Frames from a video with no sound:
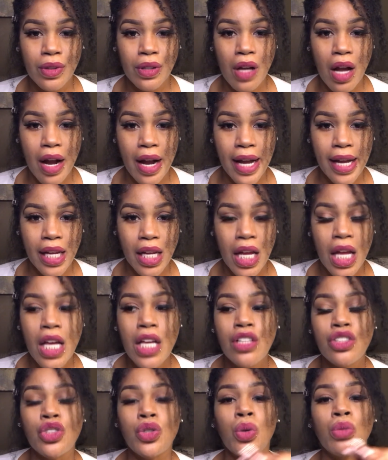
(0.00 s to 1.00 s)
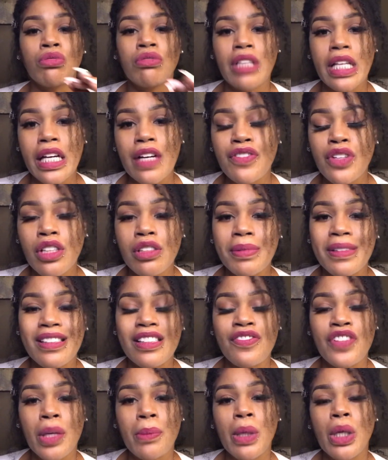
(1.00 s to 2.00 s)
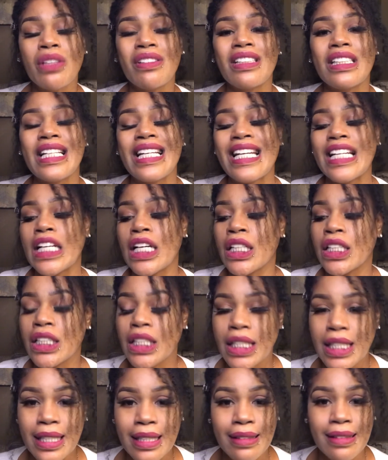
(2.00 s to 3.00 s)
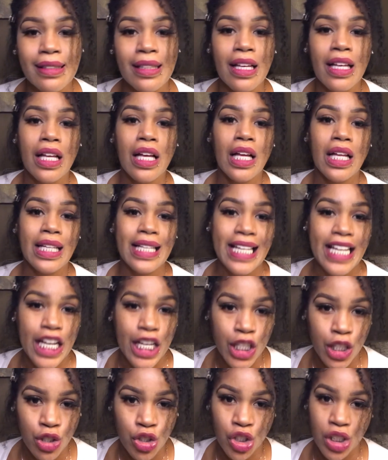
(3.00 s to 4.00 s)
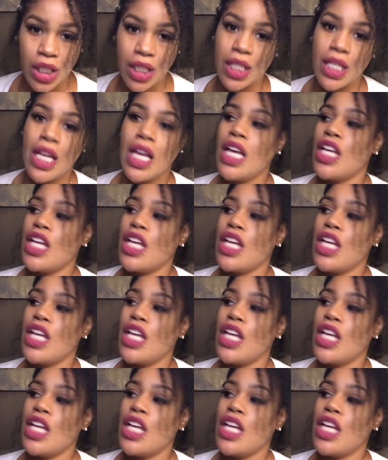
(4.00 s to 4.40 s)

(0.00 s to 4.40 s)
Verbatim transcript: All right? You're going to think of your specific person in a good energy.